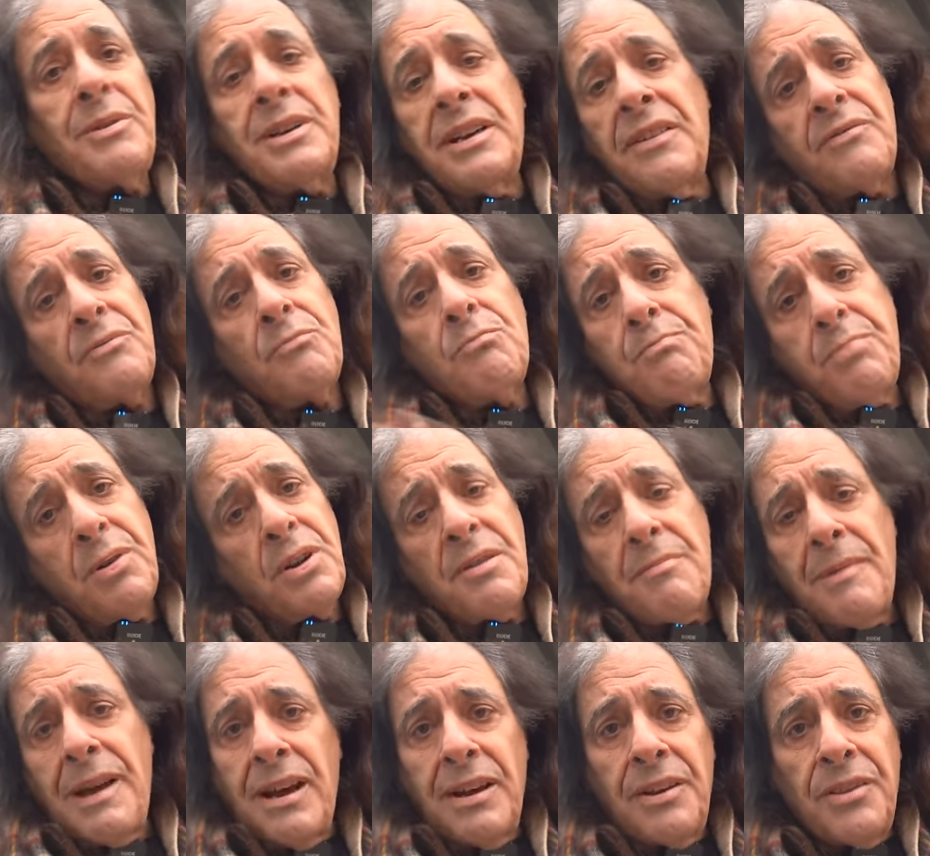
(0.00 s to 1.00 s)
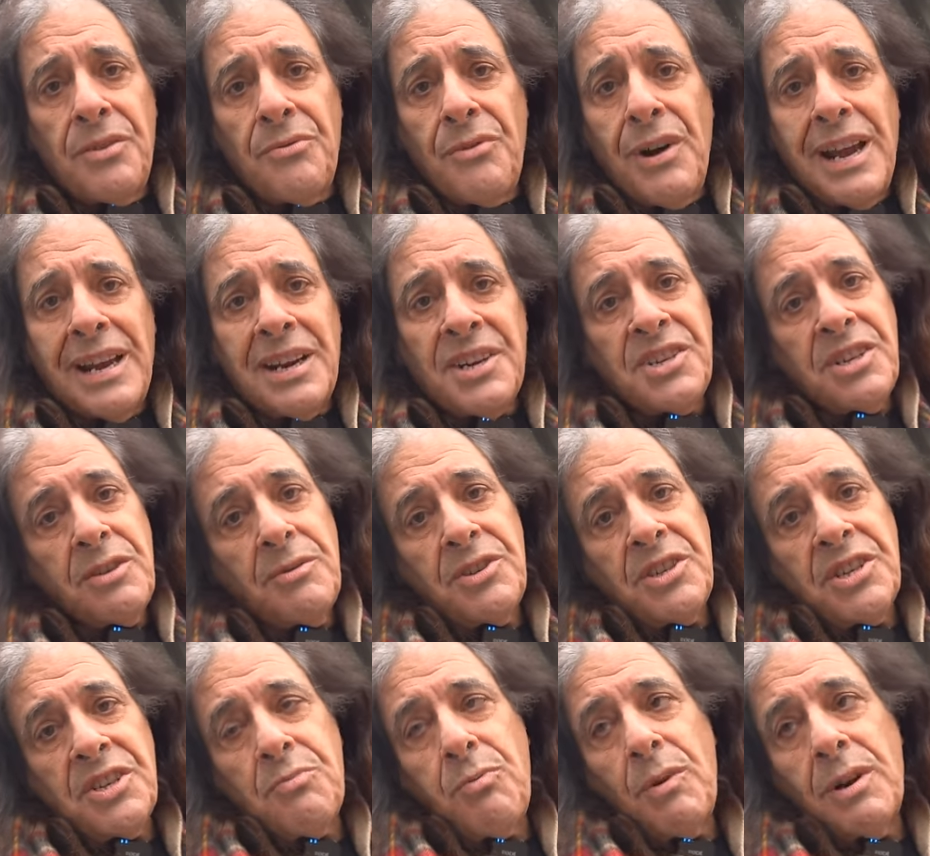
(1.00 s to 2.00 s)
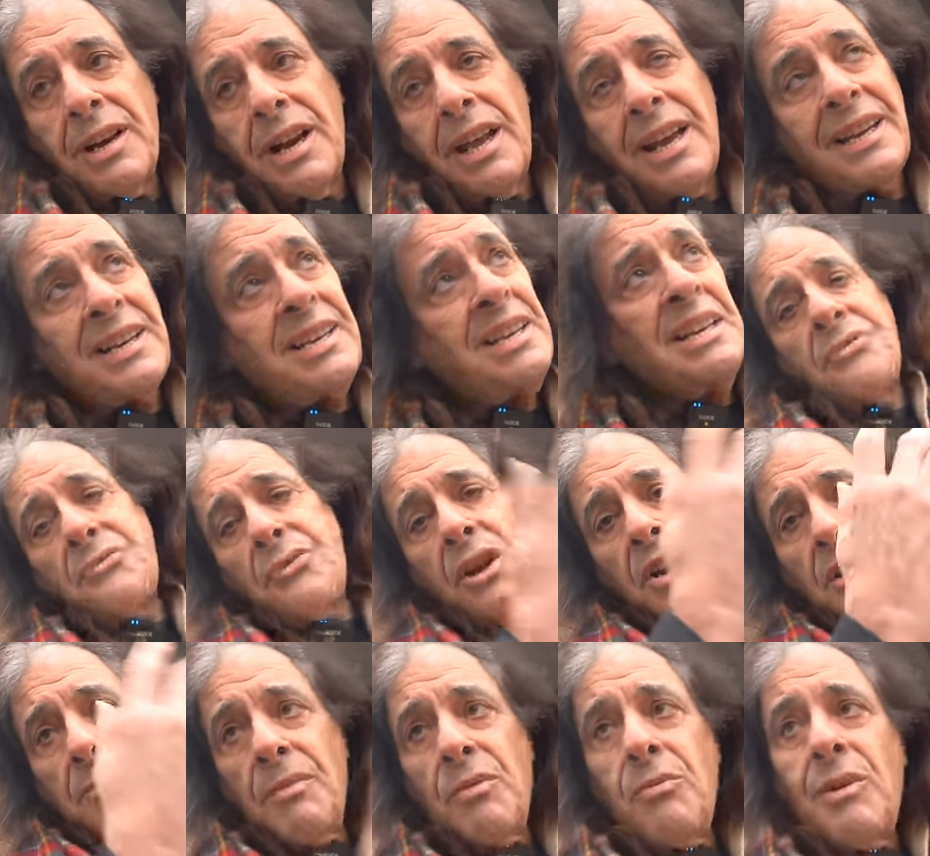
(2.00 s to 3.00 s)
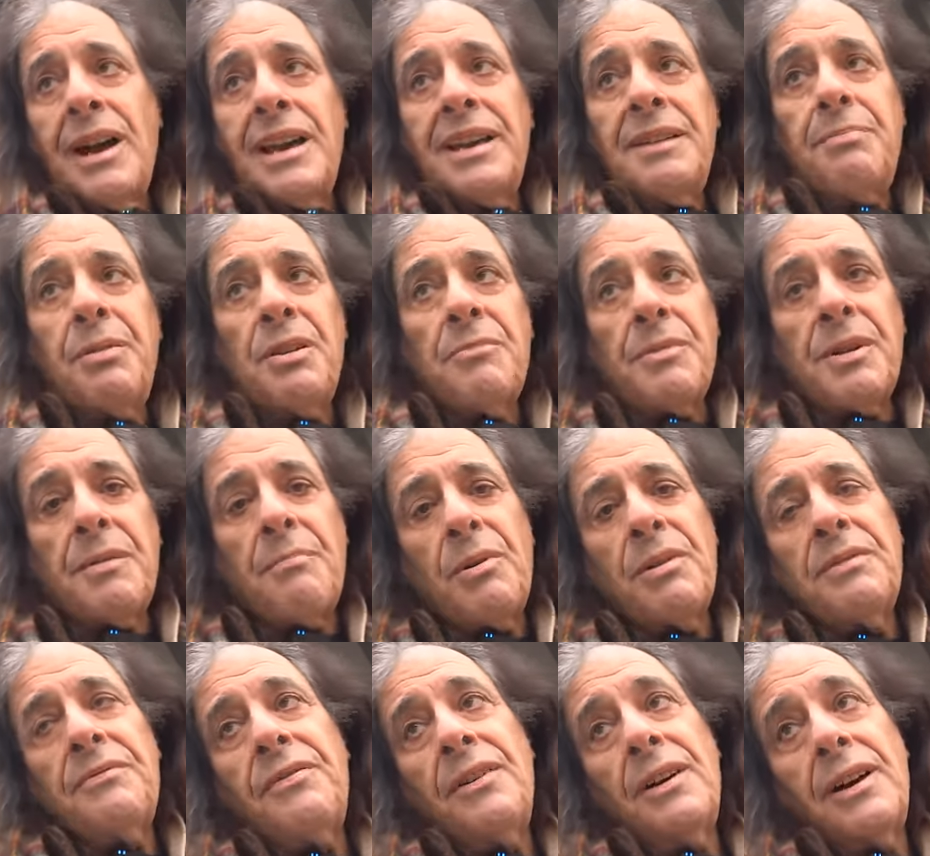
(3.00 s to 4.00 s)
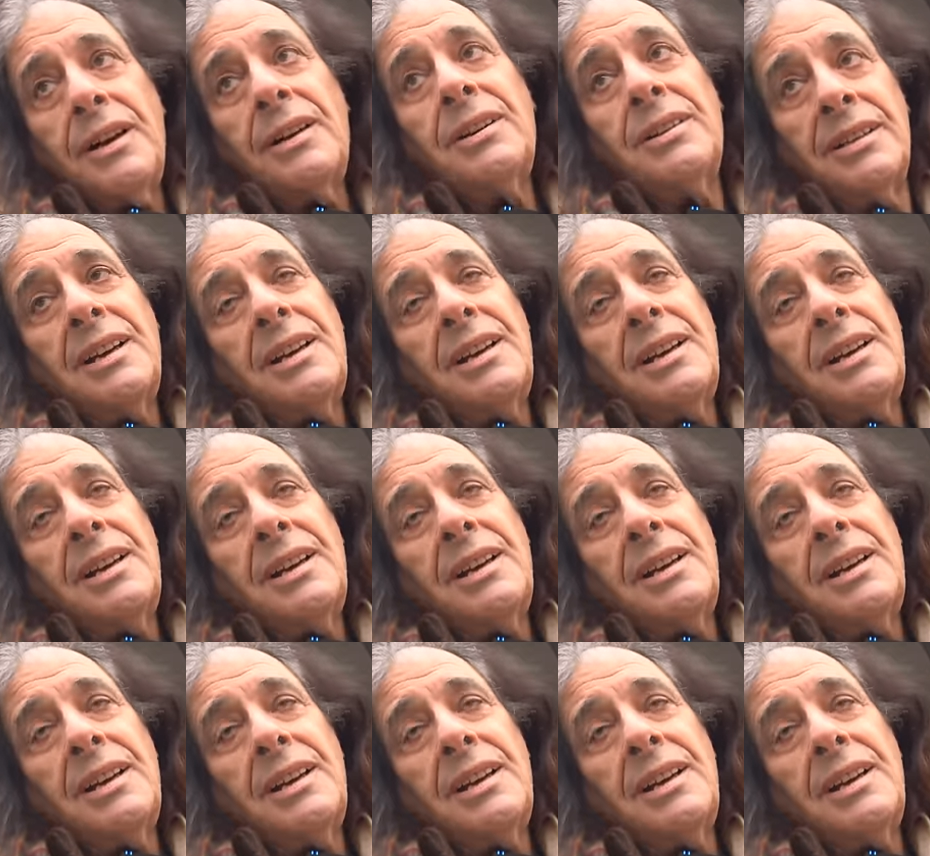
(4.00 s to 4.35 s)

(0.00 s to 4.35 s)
wouldn't even put them out in the racks, I would just want like throw them away, put them in a bonfire.